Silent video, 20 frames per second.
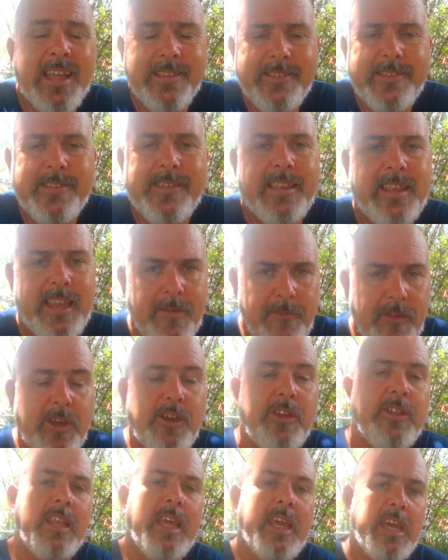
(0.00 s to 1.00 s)

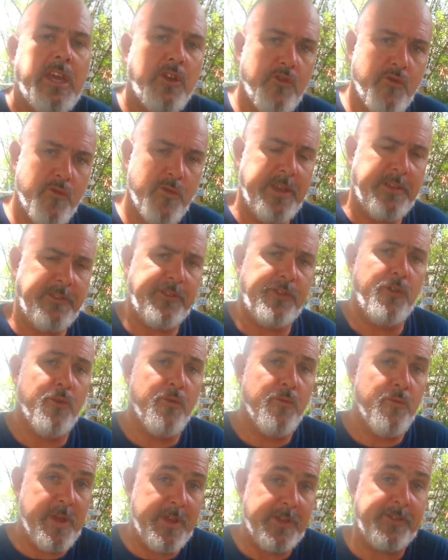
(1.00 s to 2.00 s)
significantly increase your
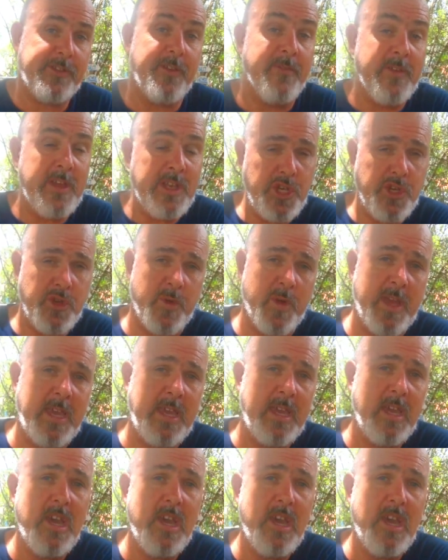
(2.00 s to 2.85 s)
risk of injury